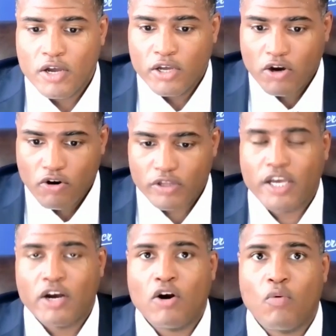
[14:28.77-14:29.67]

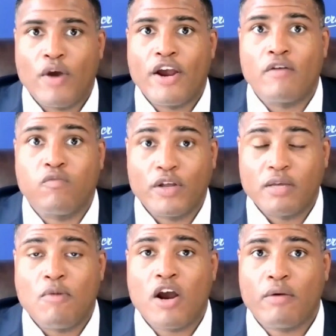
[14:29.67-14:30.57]
currently are aware of what the
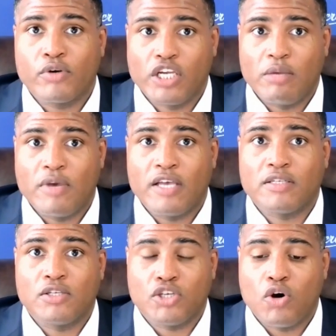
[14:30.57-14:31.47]
market regime is.
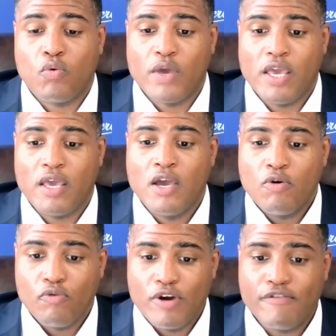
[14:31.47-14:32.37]
And so we
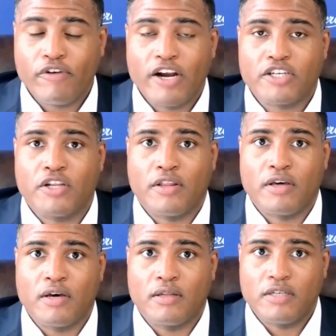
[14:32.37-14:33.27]
refresh
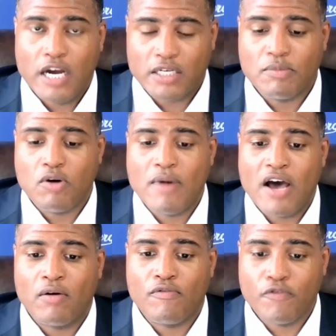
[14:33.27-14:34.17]
the Dr. Mo
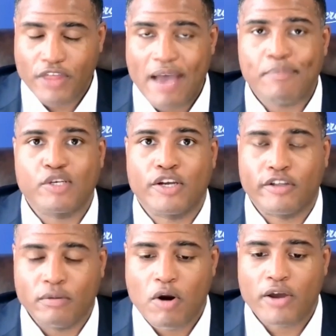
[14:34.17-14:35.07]
model for that
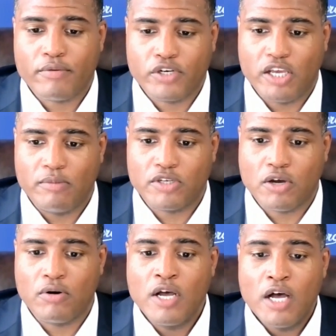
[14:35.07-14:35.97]
particular market regime.
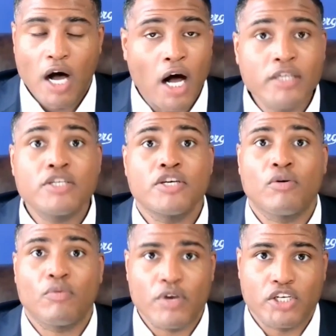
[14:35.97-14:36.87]
So
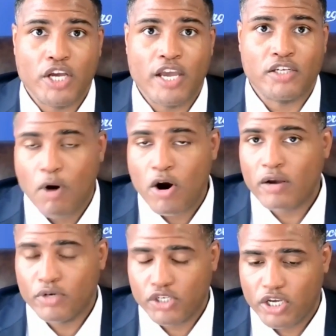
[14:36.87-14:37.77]
until we change market
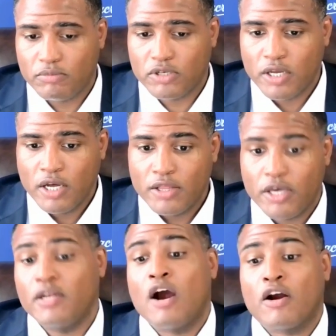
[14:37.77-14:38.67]
regimes,
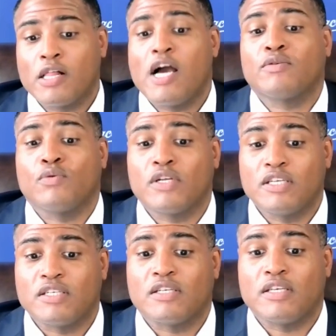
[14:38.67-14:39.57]
then our clients will
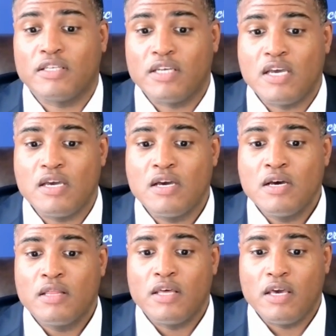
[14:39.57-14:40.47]
consistently see
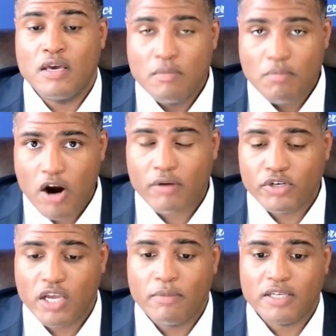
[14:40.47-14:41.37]
the market
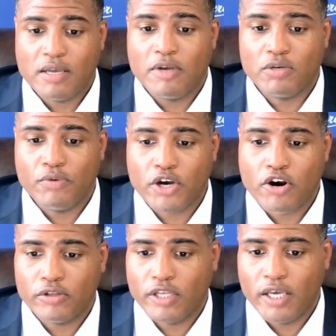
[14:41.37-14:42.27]
regime. As I mentioned, we're
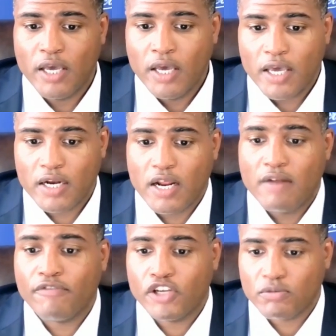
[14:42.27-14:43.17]
currently in an
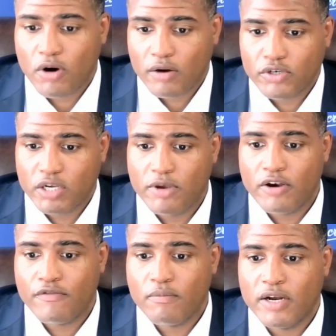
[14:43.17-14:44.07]
inflation market regime
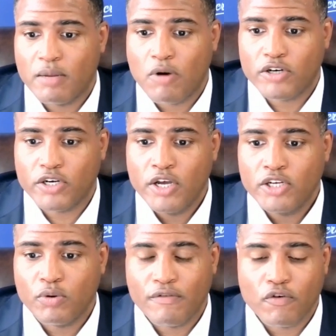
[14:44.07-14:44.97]
here for Monday, March
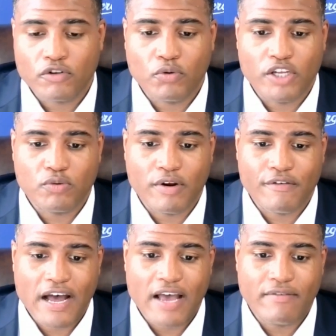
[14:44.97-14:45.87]
24th,
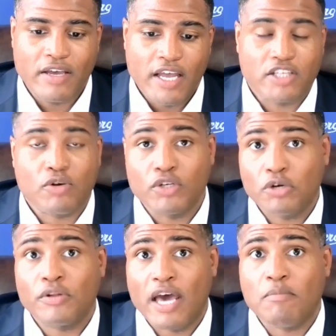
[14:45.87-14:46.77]
2025. And so
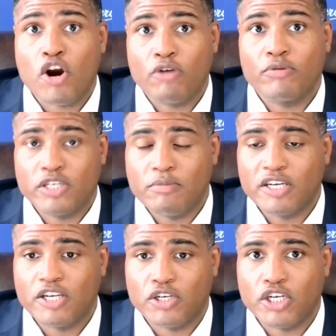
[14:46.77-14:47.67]
until that market regime
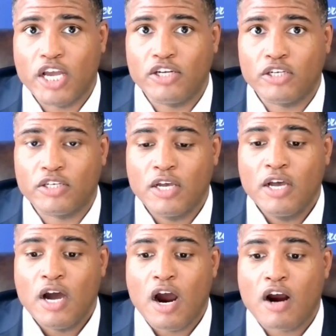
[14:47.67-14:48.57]
condition changes,
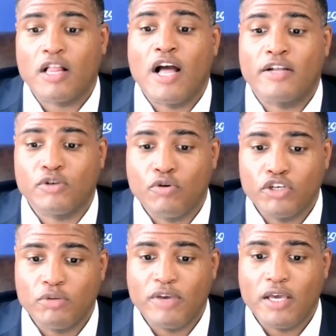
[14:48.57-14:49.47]
our clients are
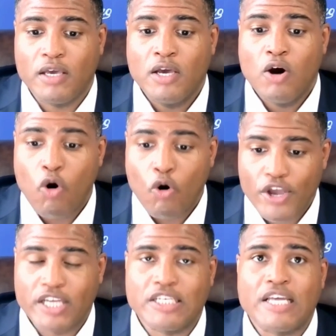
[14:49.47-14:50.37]
going to be
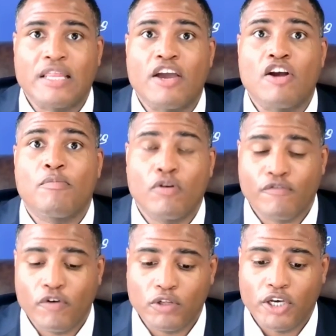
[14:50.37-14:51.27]
orienting their
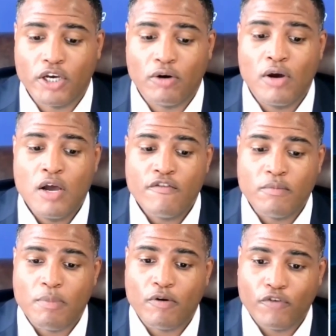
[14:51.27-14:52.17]
portfolio from
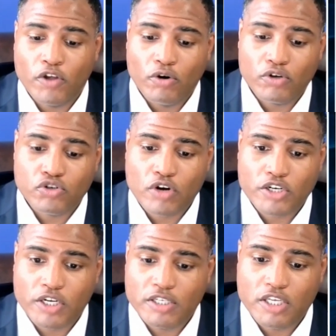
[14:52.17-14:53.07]
a portfolio
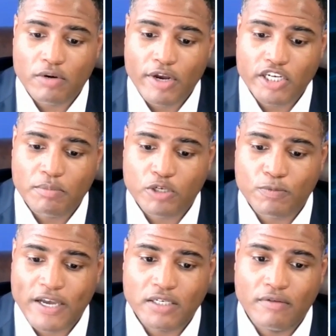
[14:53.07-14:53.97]
construction consideration
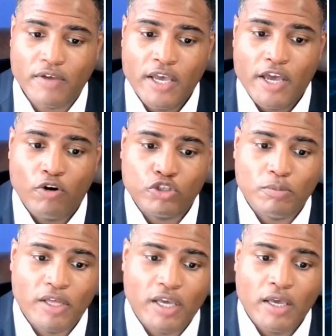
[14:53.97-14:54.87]
perspective, and
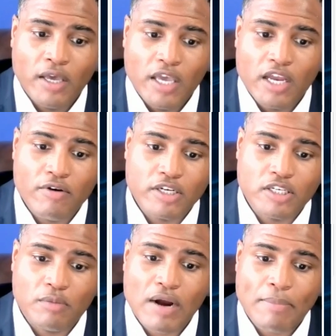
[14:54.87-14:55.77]
ultimately adhering to
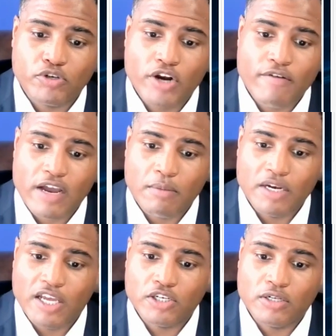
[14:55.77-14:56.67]
the proper trade
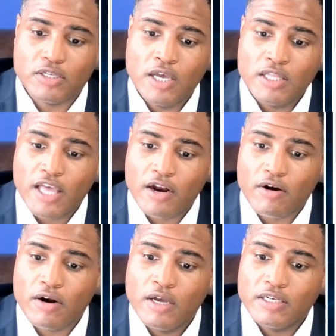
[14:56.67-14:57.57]
recommendations that
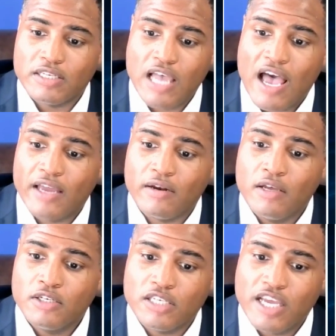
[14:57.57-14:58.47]
are designed
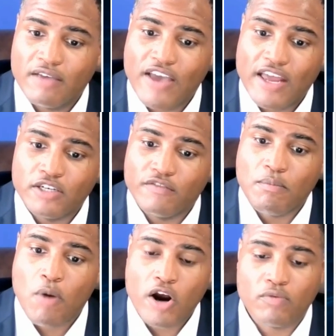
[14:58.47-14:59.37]
to take advantage of the
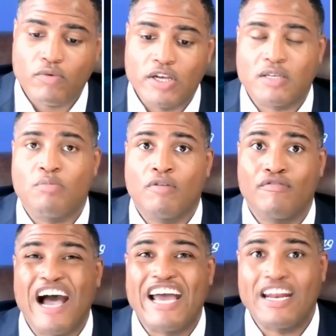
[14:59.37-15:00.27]
market risk
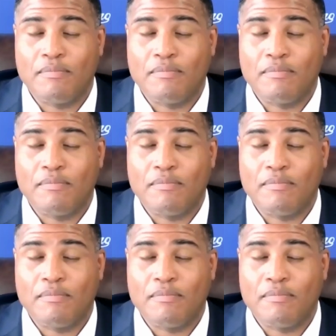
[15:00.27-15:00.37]
provided